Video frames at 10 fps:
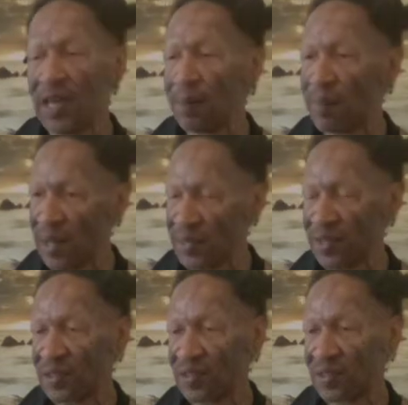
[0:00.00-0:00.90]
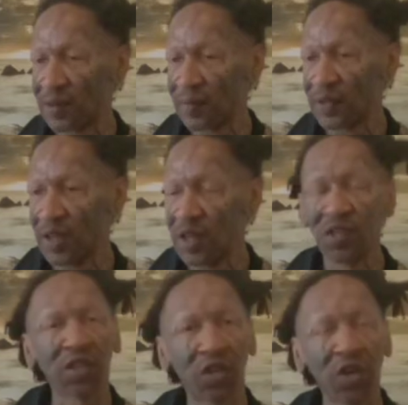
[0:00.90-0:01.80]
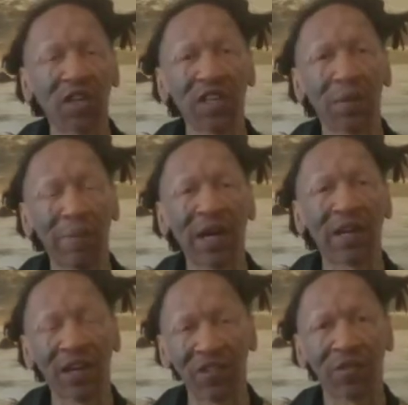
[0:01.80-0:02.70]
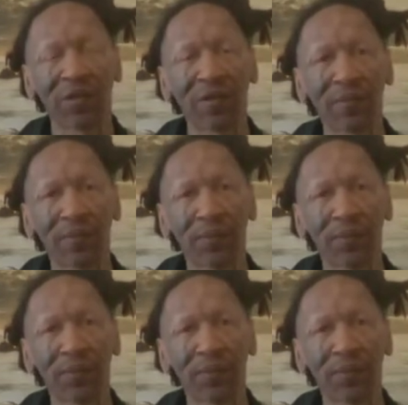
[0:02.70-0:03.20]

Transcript: and methods to cook in the backcountry.